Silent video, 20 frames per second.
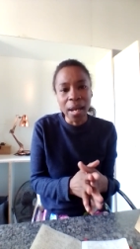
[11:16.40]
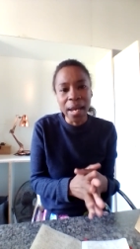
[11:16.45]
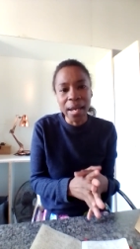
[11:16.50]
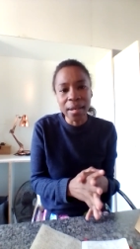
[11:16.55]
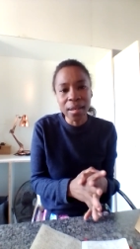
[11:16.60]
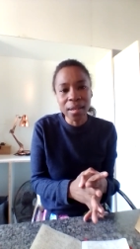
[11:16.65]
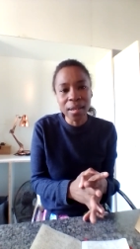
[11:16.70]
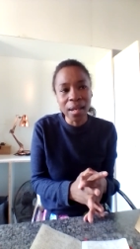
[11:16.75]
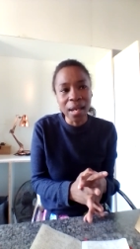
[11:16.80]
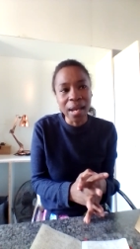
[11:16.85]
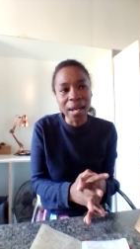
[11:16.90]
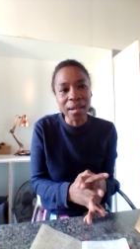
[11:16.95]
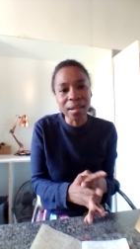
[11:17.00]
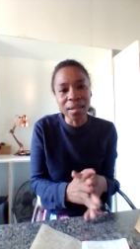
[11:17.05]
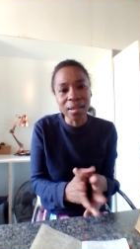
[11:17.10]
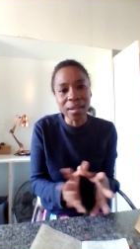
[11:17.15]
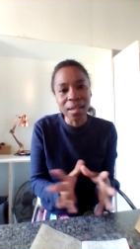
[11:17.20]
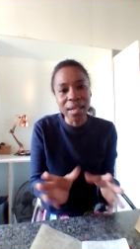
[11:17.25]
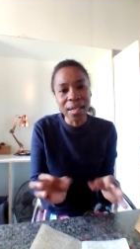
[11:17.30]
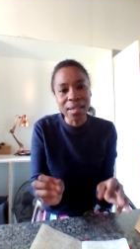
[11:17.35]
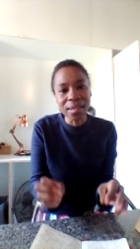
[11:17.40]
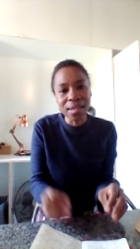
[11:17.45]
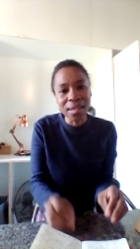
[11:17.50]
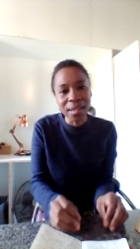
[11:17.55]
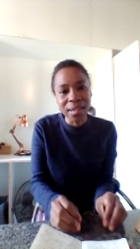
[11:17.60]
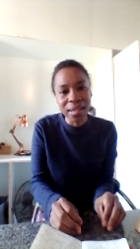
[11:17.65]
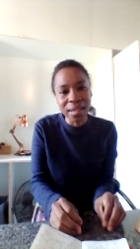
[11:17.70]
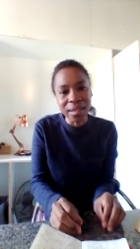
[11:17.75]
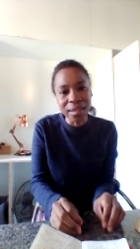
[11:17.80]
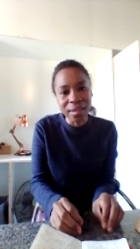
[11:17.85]
and enter
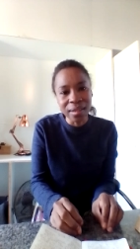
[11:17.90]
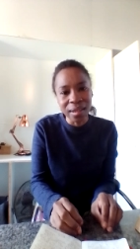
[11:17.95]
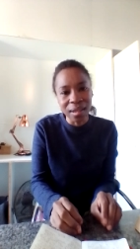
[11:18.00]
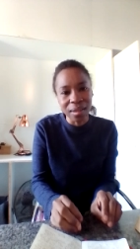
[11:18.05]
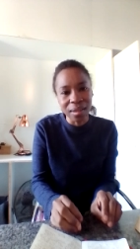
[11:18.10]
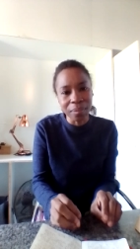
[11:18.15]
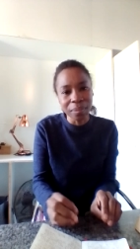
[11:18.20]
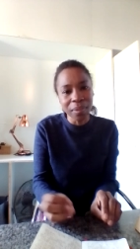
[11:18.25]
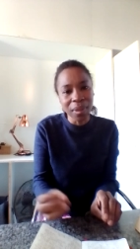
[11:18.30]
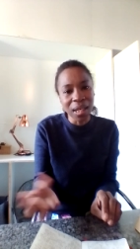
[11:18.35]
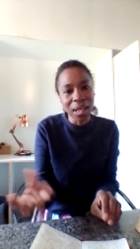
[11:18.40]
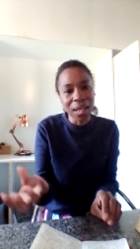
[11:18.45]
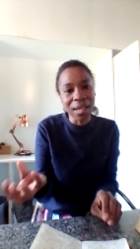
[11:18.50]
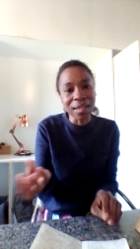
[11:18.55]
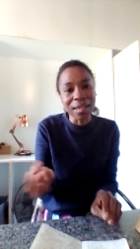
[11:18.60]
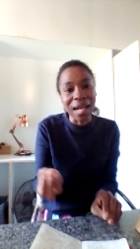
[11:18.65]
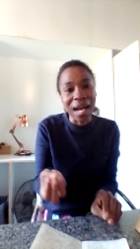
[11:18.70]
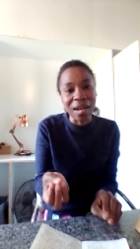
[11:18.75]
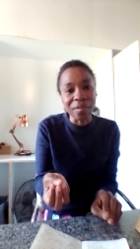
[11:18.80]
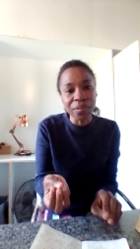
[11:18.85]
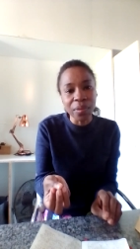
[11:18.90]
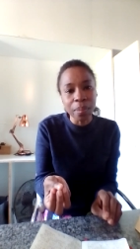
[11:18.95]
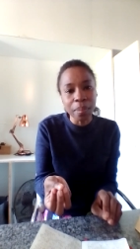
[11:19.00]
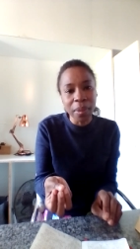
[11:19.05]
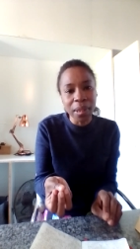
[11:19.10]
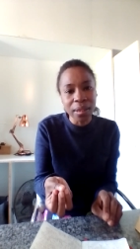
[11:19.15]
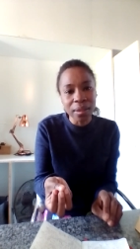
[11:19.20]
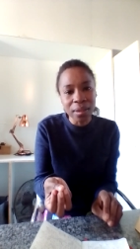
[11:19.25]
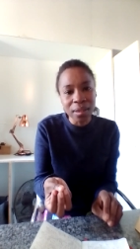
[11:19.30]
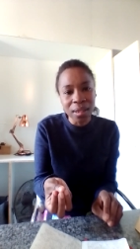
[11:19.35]
in a
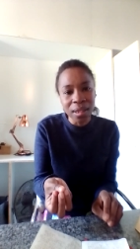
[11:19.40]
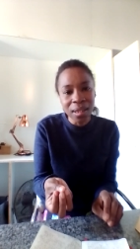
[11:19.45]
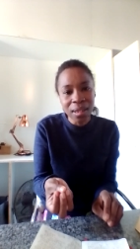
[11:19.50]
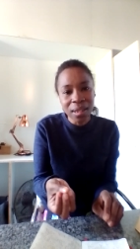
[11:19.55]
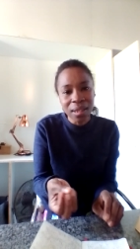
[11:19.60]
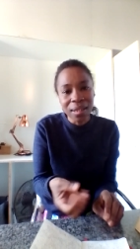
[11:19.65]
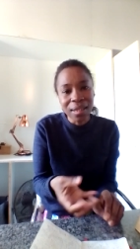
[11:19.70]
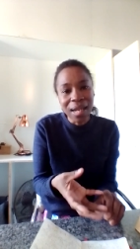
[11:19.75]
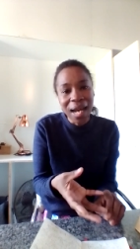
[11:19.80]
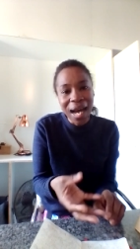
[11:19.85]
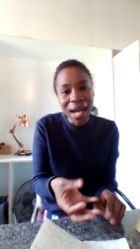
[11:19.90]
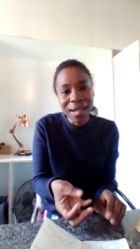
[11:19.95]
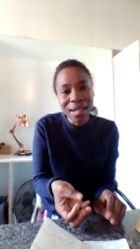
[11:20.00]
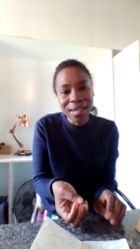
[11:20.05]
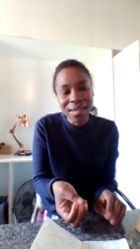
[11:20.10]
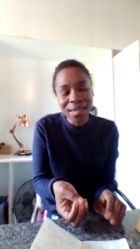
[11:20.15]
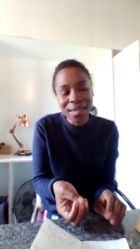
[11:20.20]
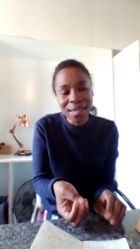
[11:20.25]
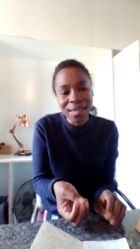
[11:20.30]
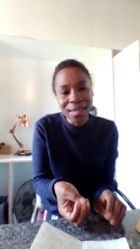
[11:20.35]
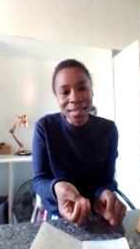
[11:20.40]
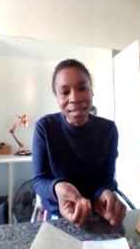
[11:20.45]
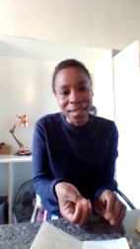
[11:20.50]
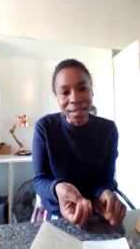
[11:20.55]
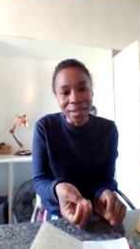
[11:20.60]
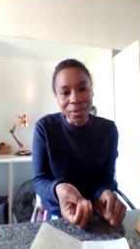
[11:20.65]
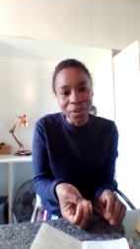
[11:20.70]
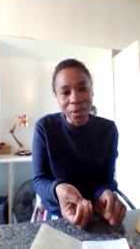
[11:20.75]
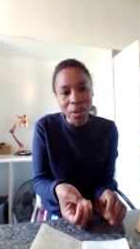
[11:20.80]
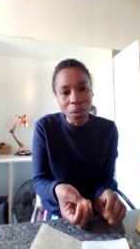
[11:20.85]
government
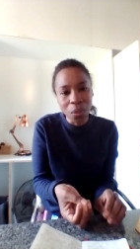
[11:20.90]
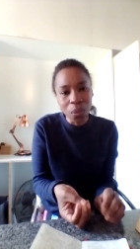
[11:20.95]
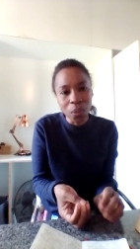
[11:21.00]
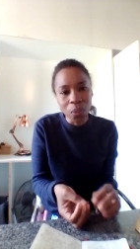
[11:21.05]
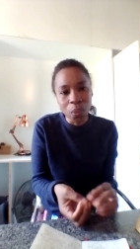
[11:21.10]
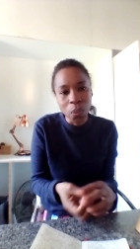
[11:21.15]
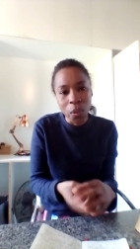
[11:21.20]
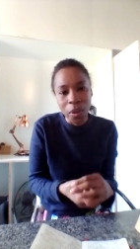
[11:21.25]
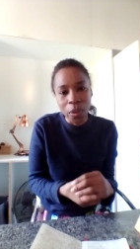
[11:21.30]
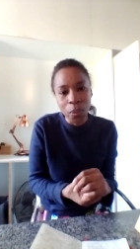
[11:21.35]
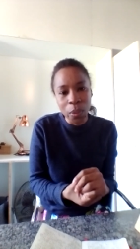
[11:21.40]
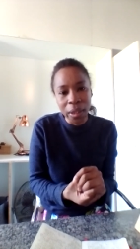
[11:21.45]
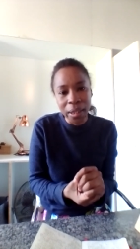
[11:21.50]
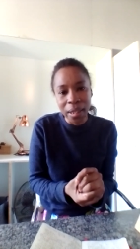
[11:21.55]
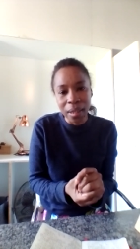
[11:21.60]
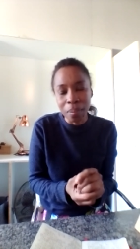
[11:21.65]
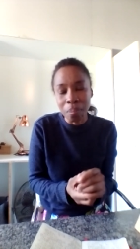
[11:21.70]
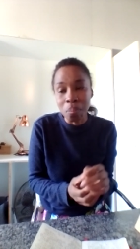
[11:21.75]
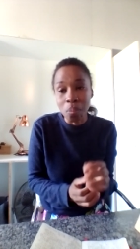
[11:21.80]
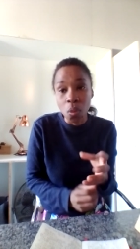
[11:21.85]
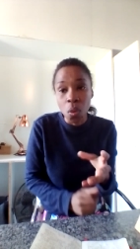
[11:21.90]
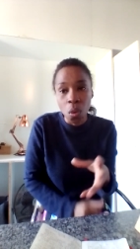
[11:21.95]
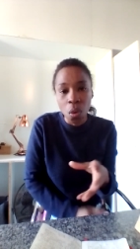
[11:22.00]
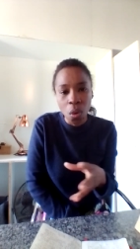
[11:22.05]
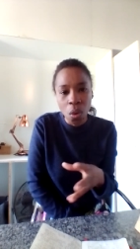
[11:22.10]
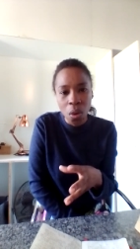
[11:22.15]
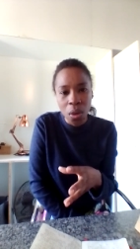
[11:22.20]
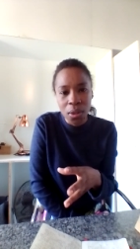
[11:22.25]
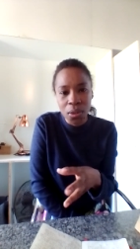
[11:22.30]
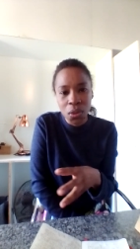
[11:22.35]
currency, where we get
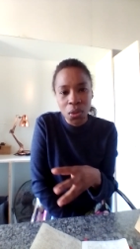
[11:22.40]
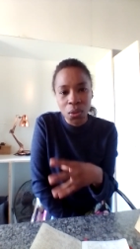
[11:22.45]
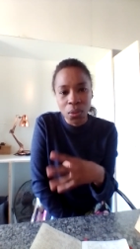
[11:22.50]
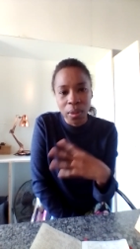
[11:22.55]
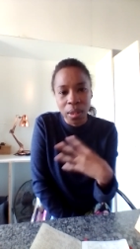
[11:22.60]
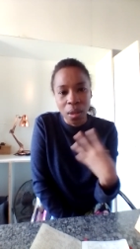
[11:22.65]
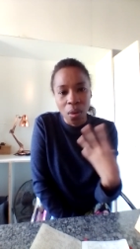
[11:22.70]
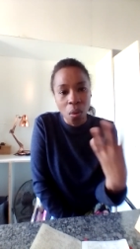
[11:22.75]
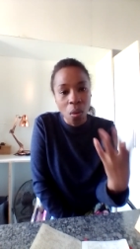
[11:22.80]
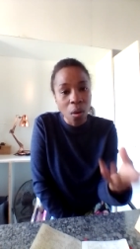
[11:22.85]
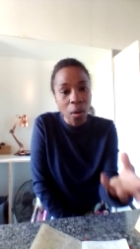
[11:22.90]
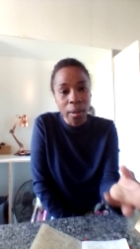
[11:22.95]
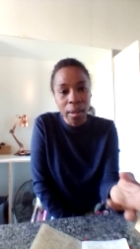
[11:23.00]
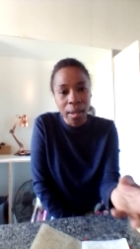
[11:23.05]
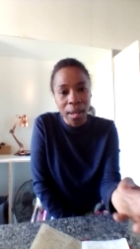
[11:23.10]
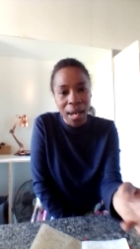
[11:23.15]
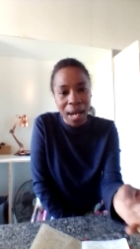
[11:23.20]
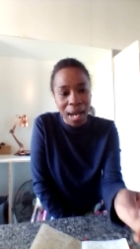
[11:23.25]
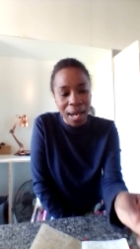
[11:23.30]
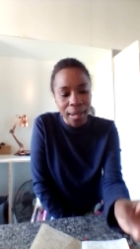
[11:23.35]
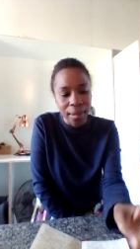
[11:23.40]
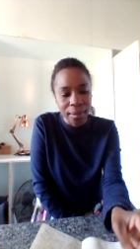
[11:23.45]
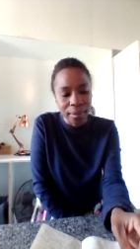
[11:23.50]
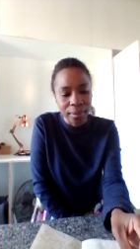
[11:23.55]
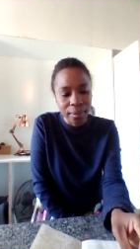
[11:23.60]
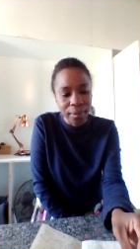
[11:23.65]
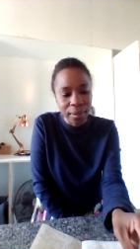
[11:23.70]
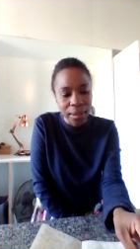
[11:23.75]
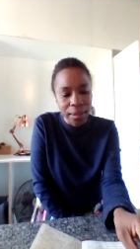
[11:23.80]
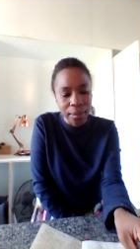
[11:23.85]
more onto the
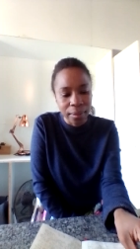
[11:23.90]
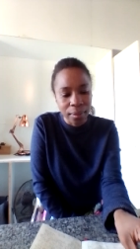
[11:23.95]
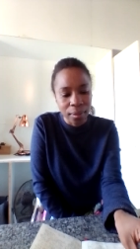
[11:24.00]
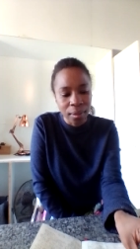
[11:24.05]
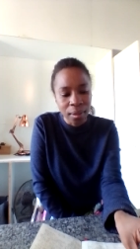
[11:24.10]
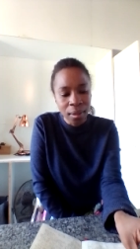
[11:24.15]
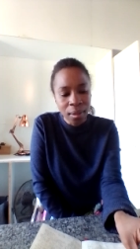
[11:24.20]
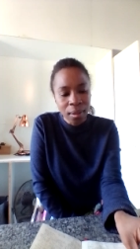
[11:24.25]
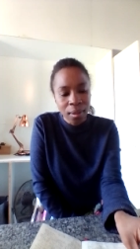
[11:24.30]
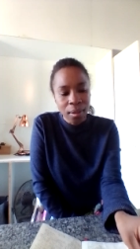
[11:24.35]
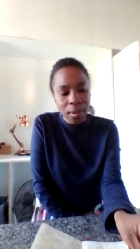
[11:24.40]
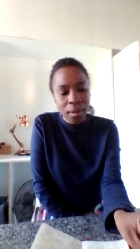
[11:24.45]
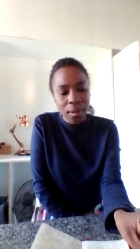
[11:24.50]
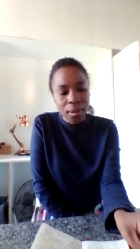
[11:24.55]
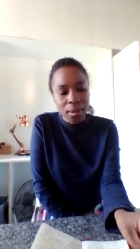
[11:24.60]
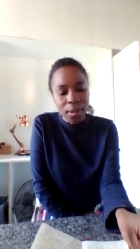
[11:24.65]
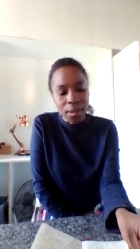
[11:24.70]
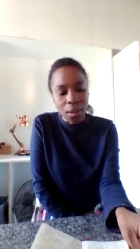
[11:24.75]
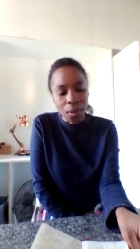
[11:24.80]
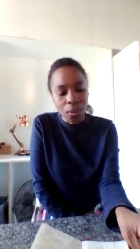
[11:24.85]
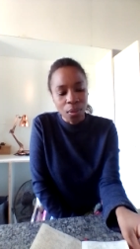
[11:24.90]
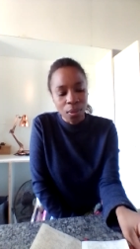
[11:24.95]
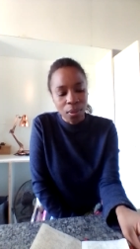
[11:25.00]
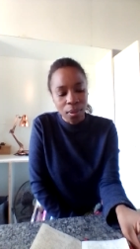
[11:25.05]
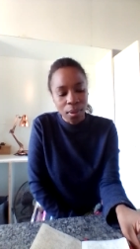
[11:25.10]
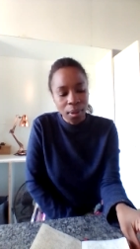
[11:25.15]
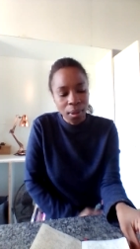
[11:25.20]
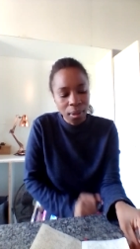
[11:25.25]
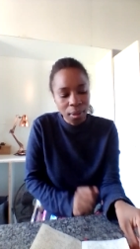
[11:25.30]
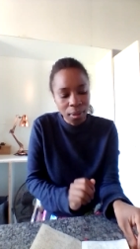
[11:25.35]
online thing.
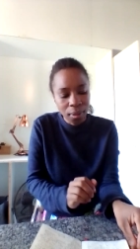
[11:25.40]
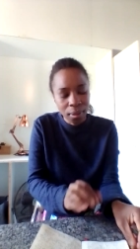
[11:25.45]
So